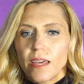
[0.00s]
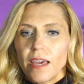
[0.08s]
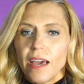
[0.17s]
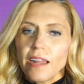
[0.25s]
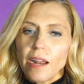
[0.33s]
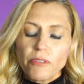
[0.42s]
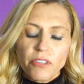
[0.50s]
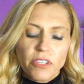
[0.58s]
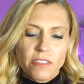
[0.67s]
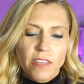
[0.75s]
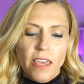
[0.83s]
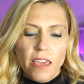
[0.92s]
And I was going
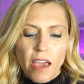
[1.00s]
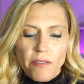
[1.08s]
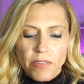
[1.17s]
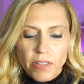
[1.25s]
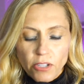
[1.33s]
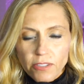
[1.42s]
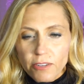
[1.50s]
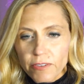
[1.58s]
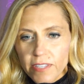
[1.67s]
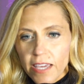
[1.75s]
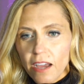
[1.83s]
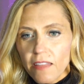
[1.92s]
to say, I have a little different
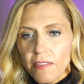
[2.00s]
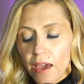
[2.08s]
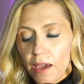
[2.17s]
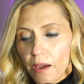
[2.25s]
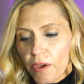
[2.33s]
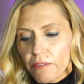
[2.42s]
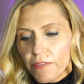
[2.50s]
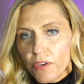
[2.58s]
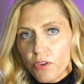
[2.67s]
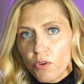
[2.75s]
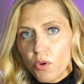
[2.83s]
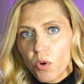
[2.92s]
take on that. If
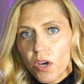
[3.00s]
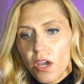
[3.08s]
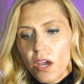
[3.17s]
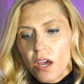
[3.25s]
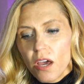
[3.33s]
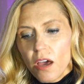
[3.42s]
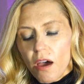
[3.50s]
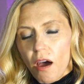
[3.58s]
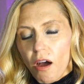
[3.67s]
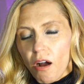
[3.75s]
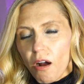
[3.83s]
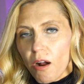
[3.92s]
you
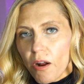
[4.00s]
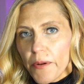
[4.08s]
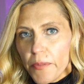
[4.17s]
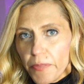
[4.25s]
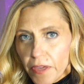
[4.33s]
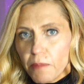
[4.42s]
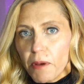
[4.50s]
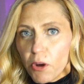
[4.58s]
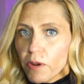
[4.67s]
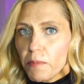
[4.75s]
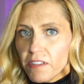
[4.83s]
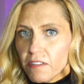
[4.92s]
are thinking about
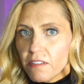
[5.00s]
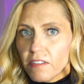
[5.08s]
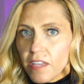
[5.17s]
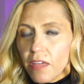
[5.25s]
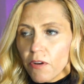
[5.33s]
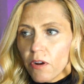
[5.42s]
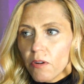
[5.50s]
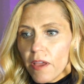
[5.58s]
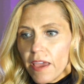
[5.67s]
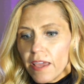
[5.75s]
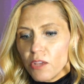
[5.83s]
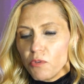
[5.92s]
going to business together
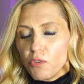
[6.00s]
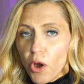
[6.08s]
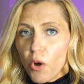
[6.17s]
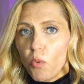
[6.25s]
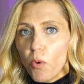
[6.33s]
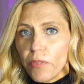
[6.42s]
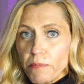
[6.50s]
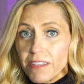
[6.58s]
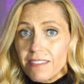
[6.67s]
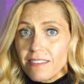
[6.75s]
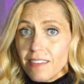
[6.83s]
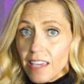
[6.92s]
and you know what the
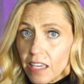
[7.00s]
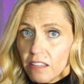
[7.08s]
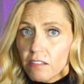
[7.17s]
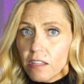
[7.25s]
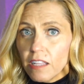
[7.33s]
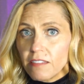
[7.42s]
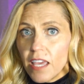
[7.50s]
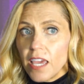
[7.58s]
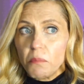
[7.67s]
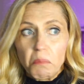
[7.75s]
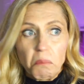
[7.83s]
business is, let's say